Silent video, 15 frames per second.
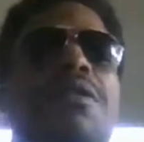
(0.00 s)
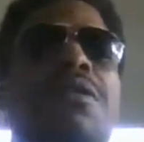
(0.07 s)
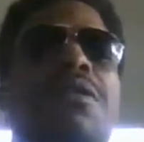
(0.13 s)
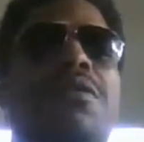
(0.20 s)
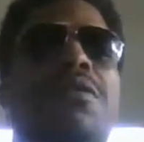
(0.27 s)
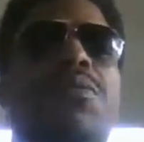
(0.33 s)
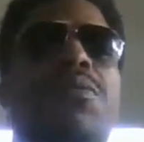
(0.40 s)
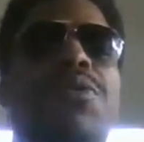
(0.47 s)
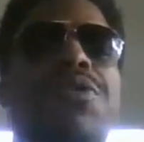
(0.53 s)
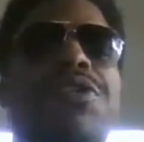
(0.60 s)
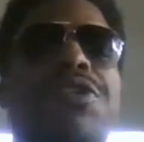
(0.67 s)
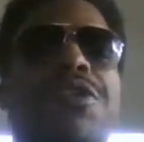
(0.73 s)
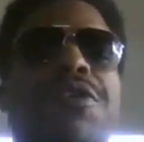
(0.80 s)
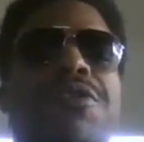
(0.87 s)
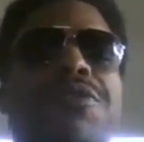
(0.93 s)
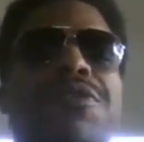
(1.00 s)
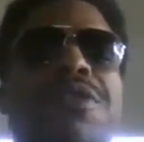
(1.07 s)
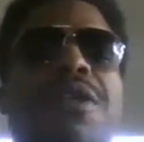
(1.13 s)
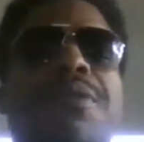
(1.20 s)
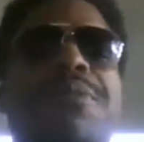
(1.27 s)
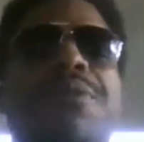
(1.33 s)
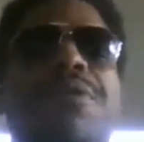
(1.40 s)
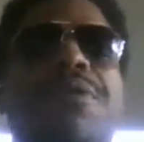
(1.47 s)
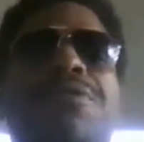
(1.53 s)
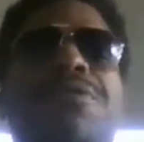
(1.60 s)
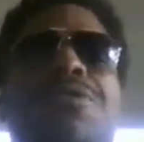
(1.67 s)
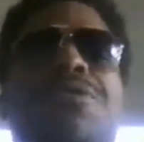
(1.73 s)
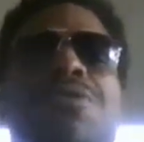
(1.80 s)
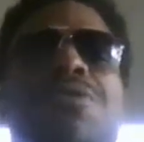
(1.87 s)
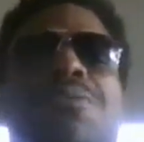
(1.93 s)
More shows coming here
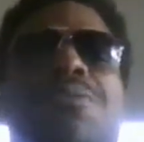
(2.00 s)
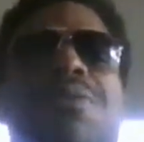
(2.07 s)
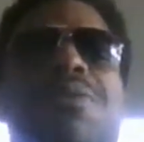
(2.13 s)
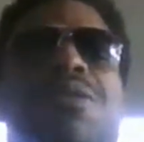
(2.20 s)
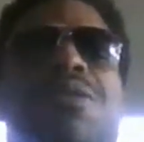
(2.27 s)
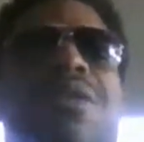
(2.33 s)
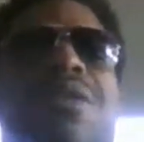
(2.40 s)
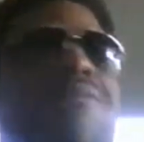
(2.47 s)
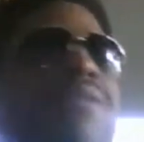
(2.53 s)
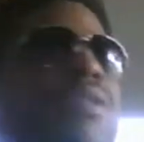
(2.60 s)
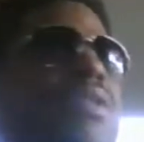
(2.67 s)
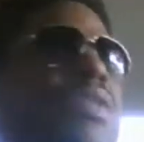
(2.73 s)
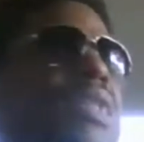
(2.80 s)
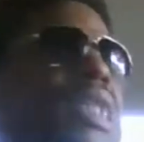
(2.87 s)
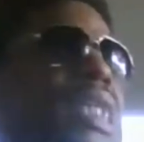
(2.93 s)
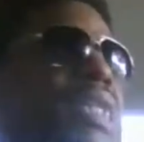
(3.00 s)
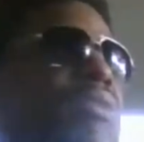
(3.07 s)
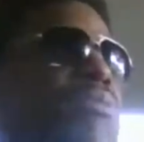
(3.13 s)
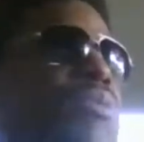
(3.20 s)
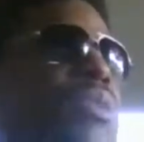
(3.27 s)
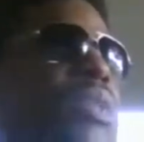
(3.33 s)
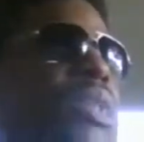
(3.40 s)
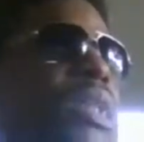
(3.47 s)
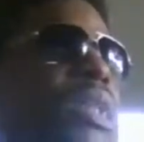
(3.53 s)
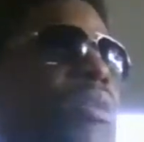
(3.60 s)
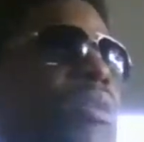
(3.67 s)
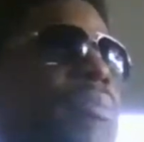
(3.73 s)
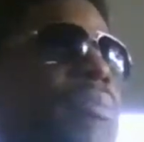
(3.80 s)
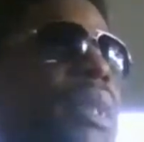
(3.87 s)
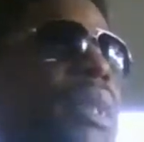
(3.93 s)
soon, but definitely today I just want to talk
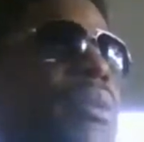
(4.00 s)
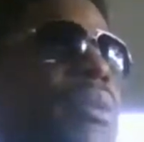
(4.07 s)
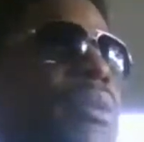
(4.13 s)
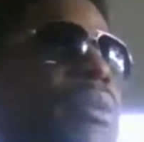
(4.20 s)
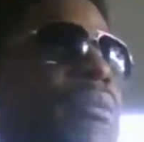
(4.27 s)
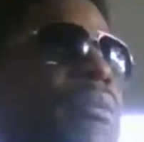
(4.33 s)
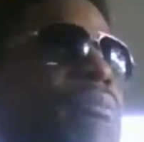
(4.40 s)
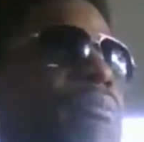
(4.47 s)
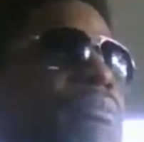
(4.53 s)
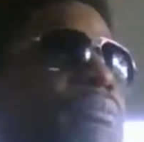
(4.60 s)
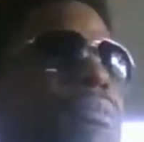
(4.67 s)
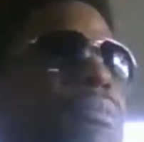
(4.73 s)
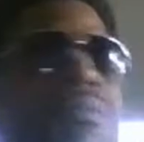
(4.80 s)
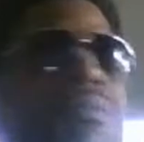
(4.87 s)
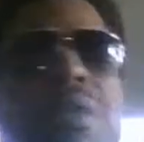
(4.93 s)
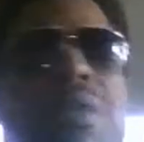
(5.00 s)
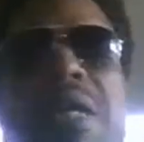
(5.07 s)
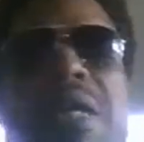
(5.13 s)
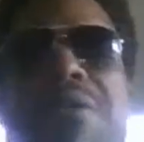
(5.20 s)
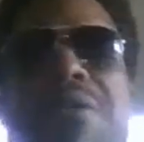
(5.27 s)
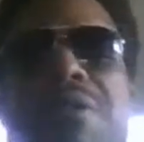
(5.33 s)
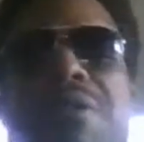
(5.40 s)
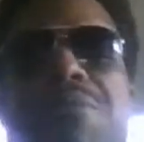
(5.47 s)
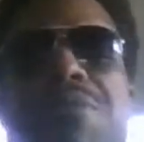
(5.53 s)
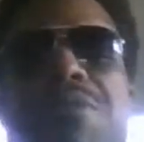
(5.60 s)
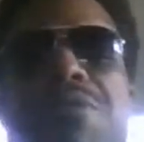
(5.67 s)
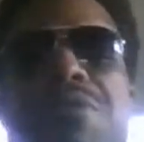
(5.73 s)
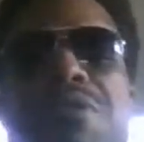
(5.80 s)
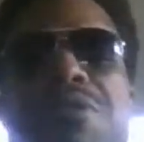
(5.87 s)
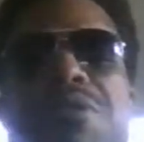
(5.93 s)
about how to send
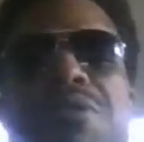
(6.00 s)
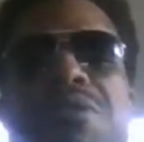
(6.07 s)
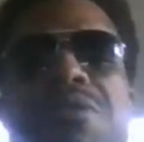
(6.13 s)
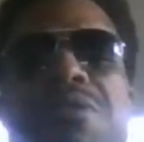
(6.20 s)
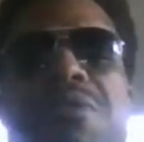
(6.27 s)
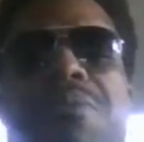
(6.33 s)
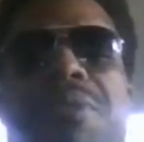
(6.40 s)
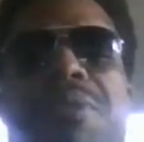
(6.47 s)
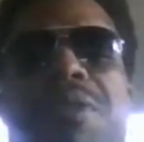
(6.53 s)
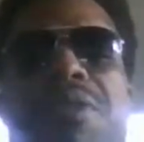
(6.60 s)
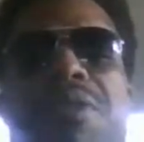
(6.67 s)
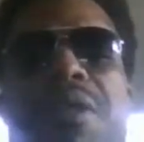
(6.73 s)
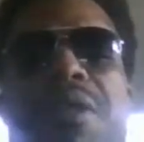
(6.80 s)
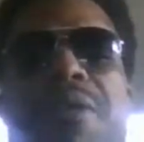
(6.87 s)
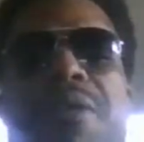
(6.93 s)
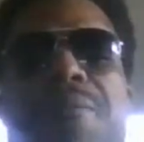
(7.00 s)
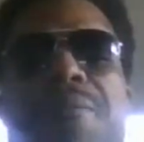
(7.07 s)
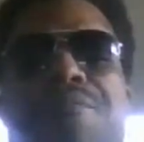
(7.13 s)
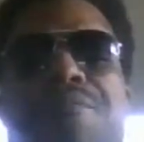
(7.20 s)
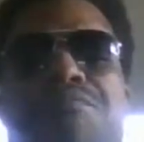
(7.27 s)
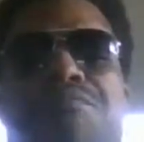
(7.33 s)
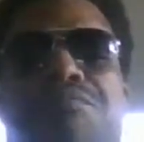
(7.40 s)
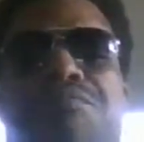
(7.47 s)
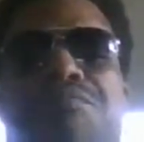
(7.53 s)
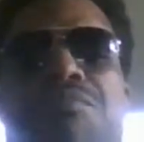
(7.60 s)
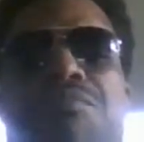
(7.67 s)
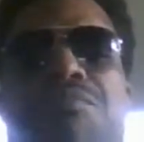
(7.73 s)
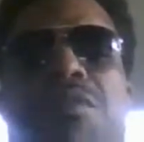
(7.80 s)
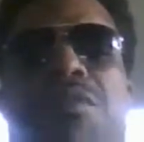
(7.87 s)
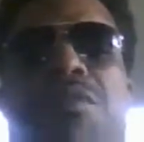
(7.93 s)
music to a mixing guy,
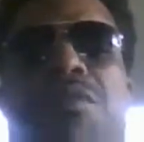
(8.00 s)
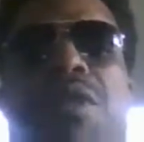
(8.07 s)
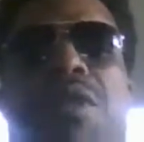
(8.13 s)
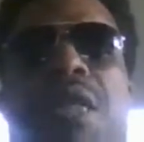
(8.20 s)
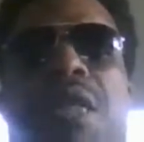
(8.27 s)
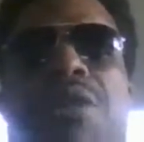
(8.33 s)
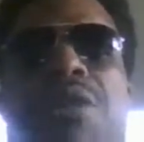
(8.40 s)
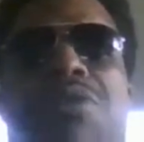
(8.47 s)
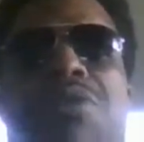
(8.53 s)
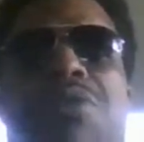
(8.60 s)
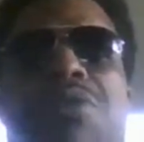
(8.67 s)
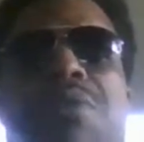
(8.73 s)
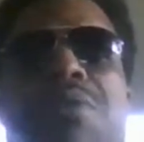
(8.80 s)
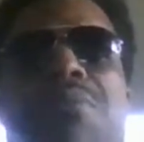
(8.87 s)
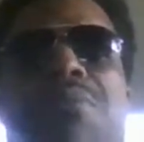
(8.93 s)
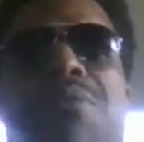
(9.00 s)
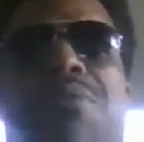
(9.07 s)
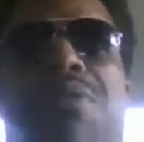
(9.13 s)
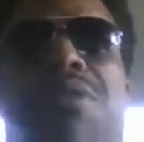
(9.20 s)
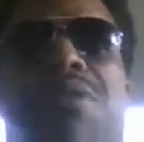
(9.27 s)
and also the importance